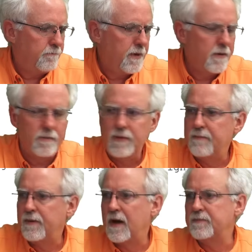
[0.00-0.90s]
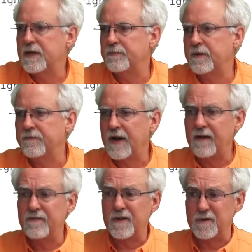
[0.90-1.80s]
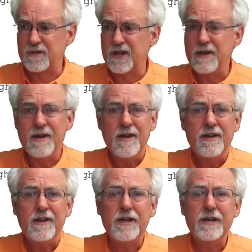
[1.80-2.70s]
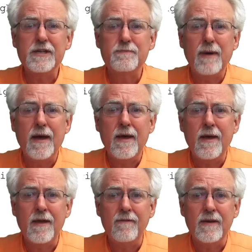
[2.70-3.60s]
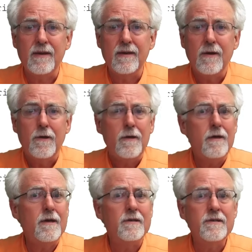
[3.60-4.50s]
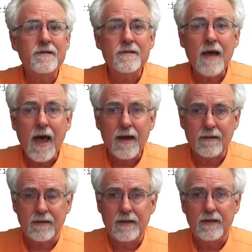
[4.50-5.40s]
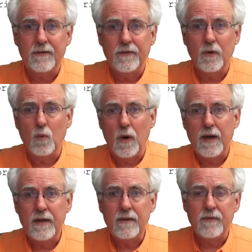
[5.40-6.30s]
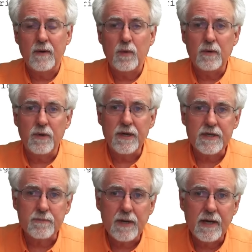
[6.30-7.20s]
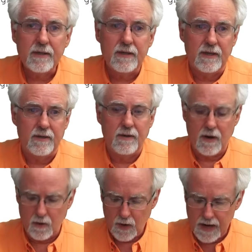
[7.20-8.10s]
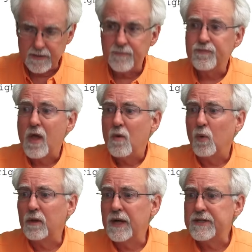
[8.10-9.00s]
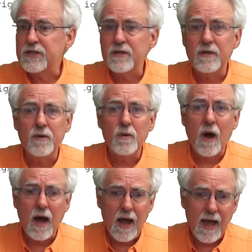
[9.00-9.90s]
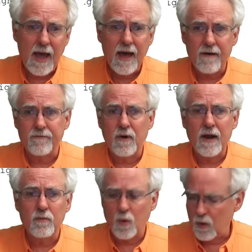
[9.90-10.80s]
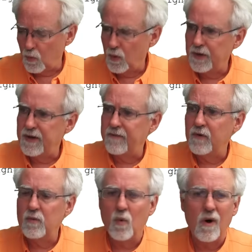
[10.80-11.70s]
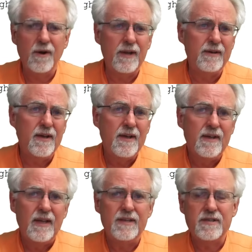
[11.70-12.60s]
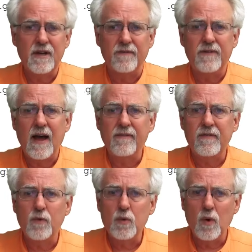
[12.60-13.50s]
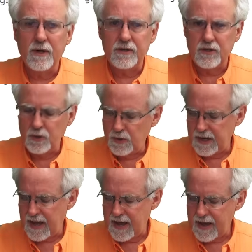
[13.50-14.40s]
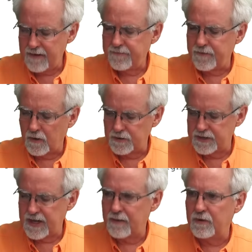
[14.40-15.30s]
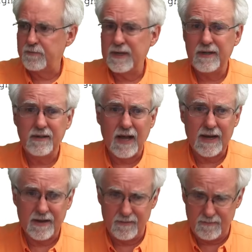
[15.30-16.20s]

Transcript: Boom! It pops up to 5 volts. It is behaving exactly the way that we would expect it. All right. Well, let's do a half, right? What would, if we wanted, instead of five, if we wanted two and a half volts, that would be like,